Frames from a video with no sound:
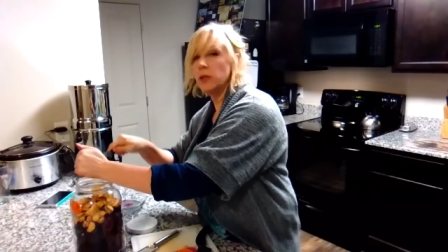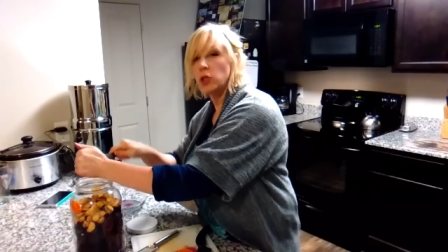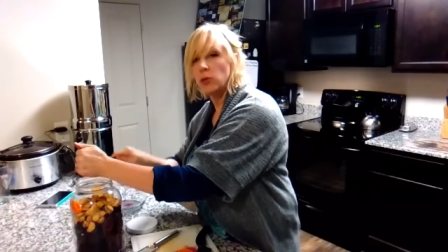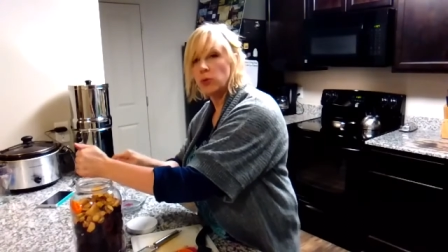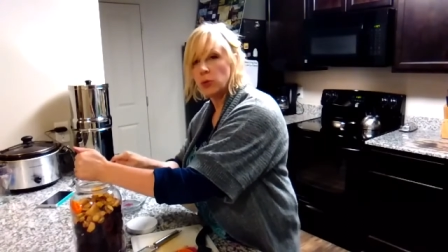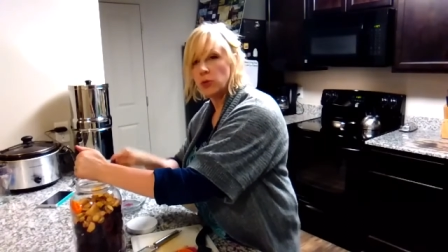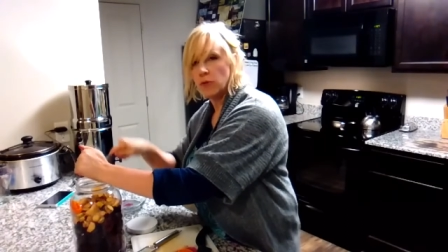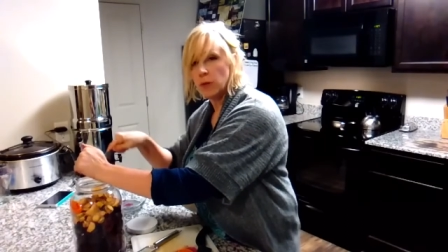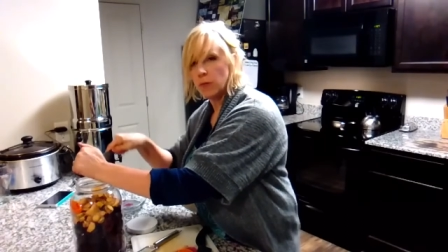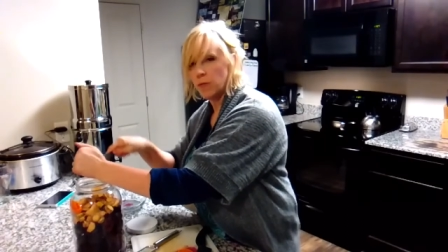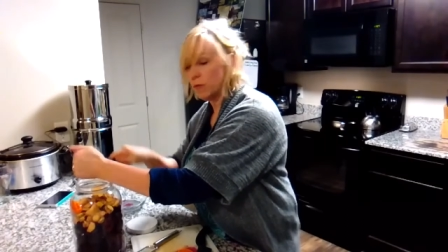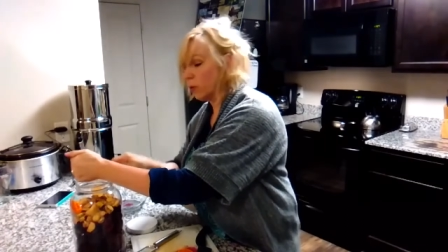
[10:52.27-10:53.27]
juice
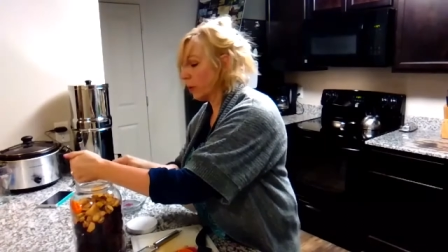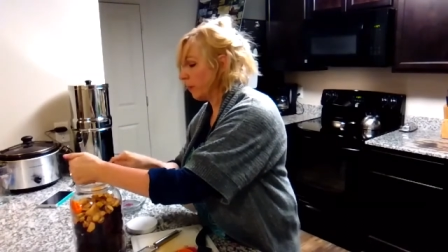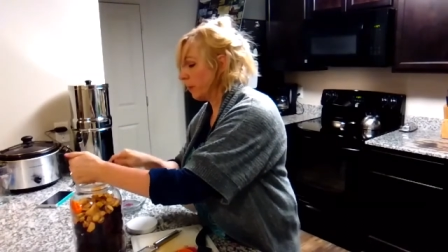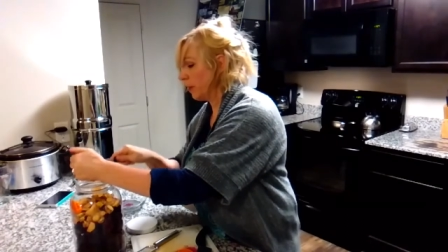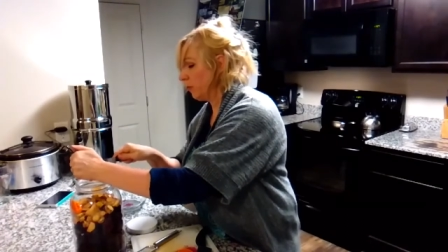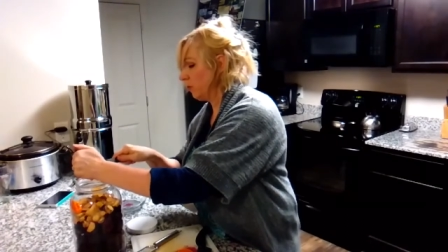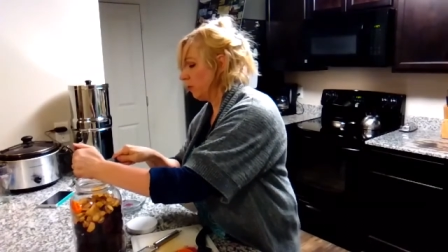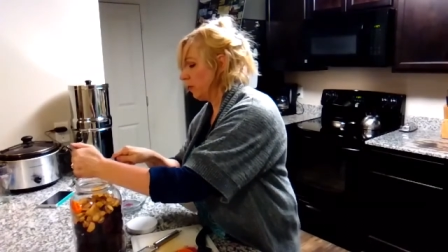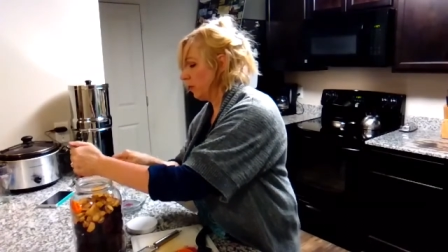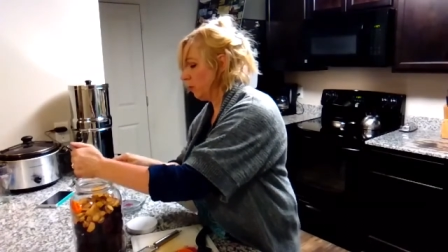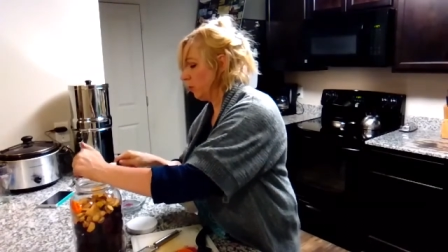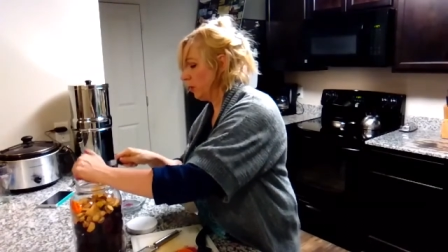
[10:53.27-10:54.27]
from 4
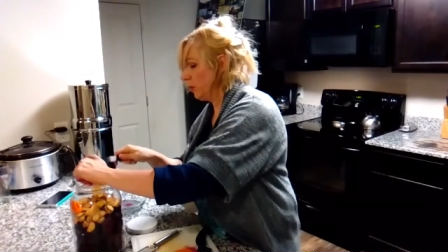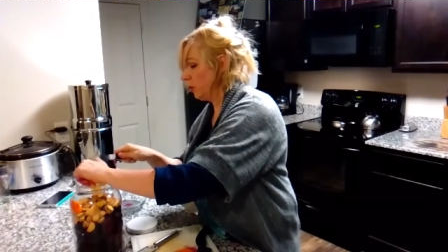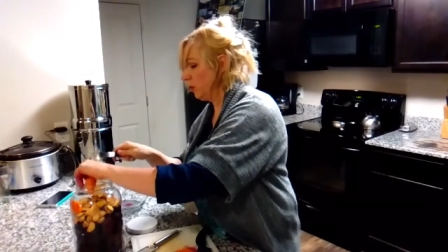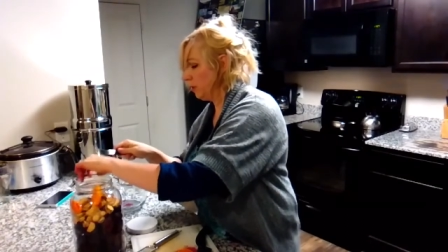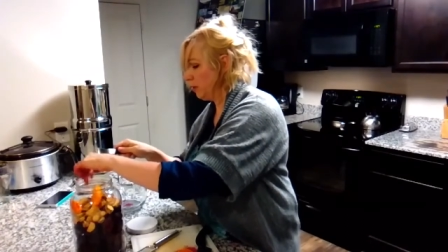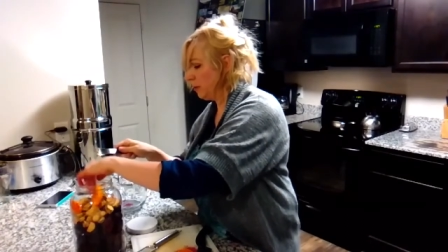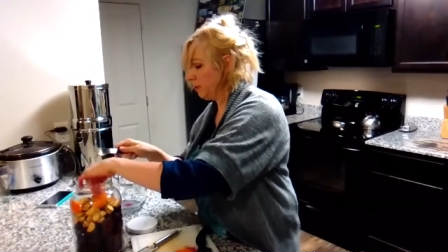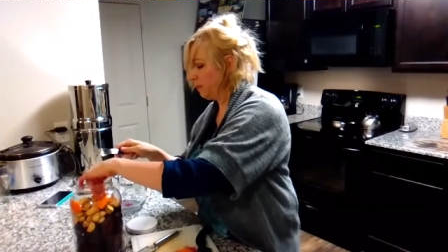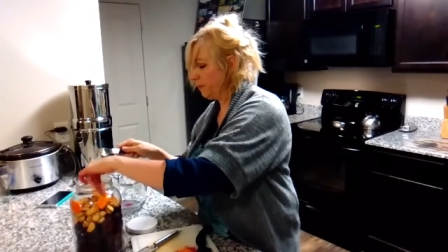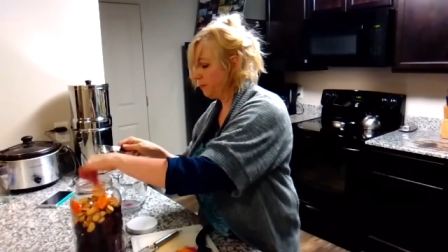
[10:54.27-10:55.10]
mandarin oranges.